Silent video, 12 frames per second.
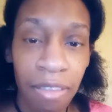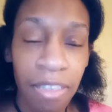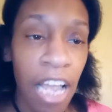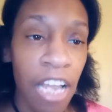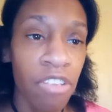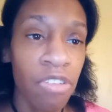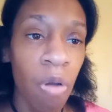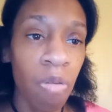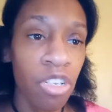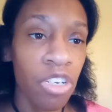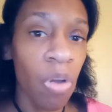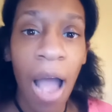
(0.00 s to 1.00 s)
They
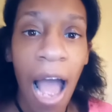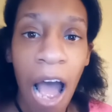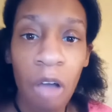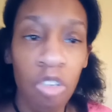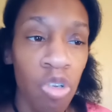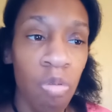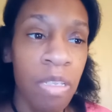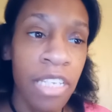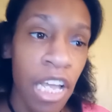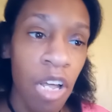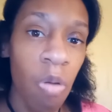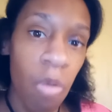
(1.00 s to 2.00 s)
don't know how to
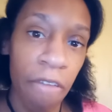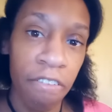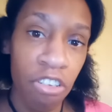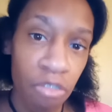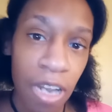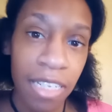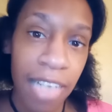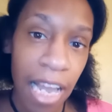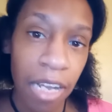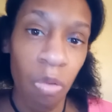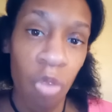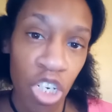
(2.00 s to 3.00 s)
deal with stress
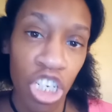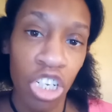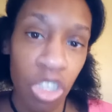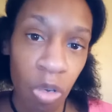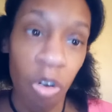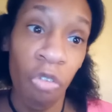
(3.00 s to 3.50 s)
like witches do,